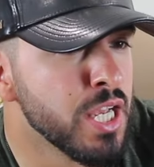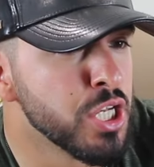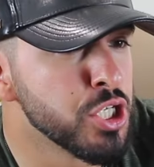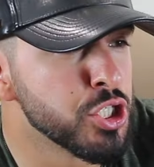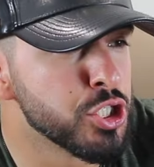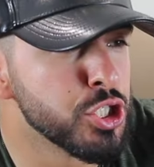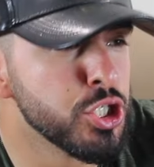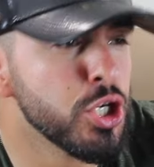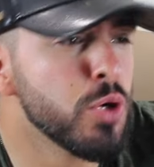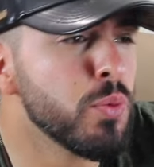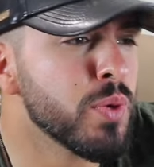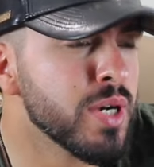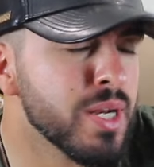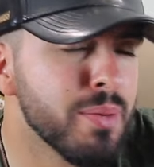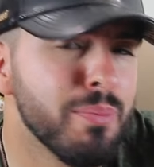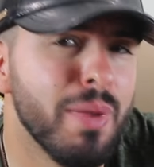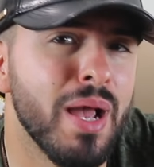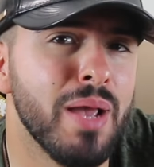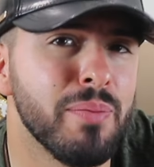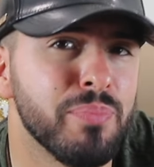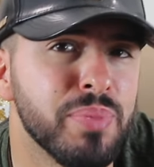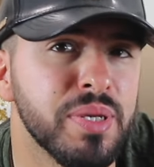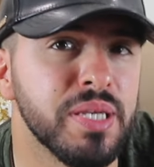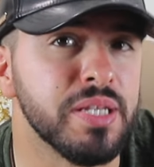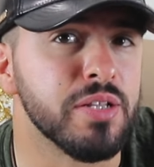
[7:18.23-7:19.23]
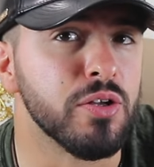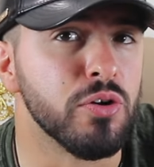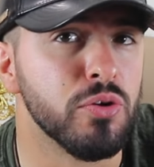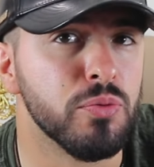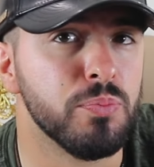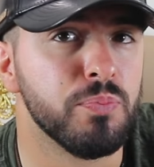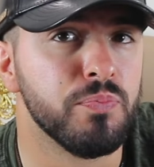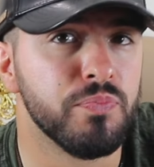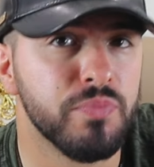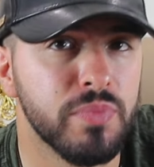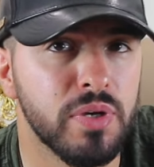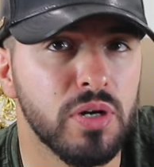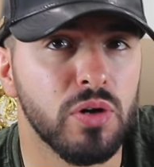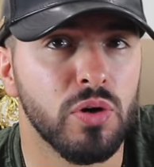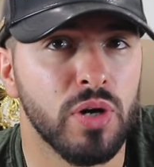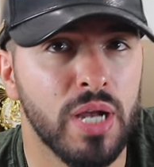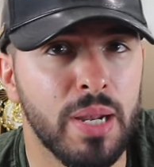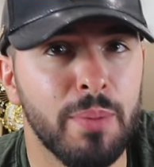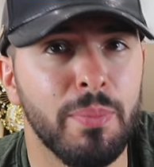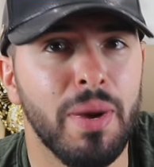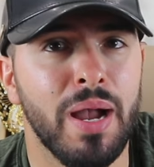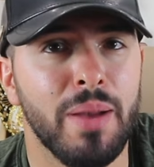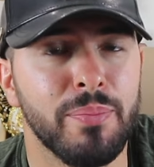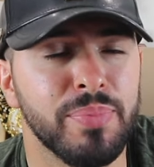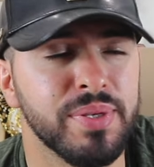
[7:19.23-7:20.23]
You know what it might be though? It
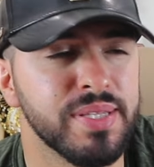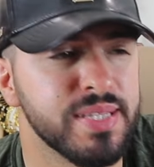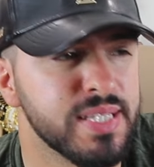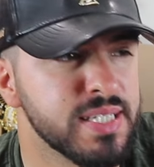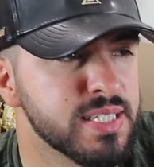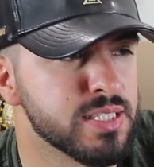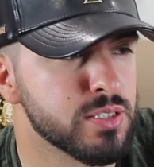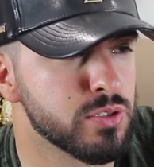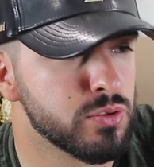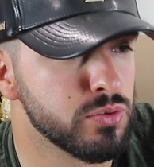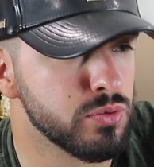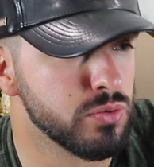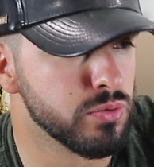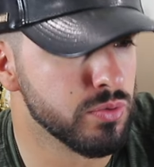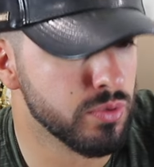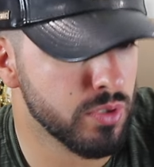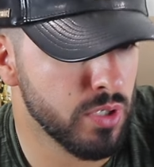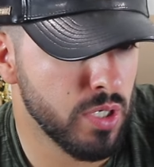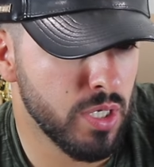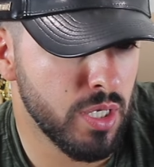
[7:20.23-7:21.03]
might be this too.